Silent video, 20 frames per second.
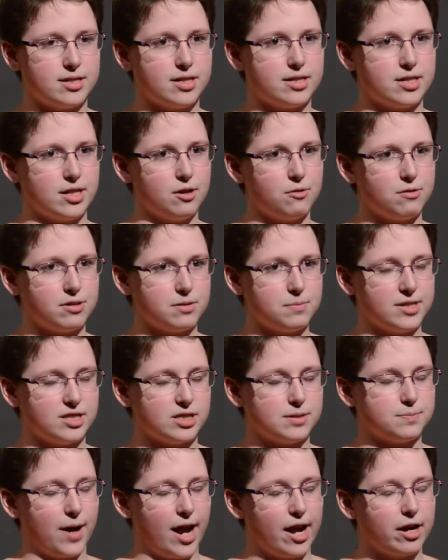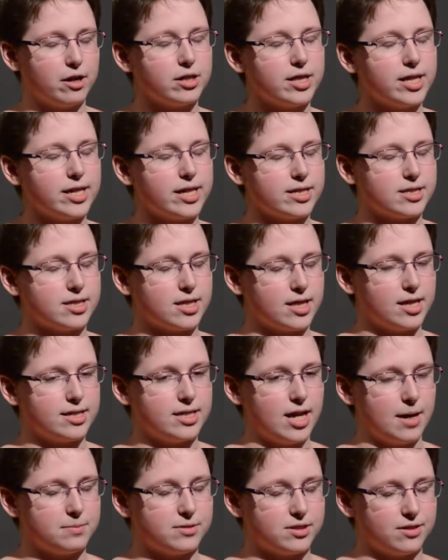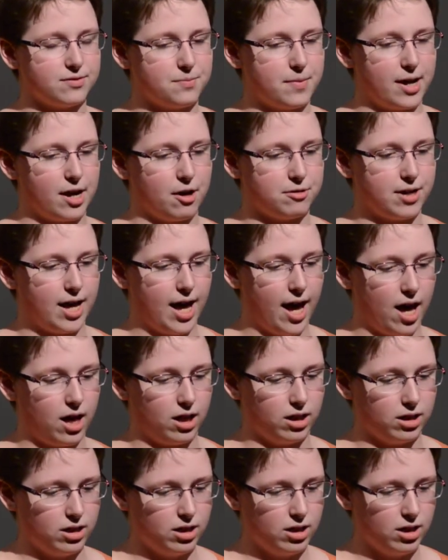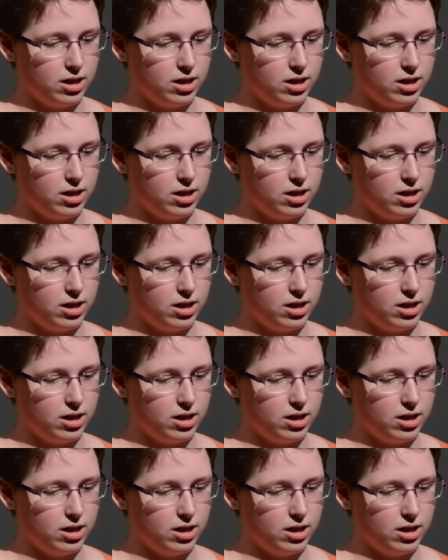to deal with me spiraling into the depths of my own hell.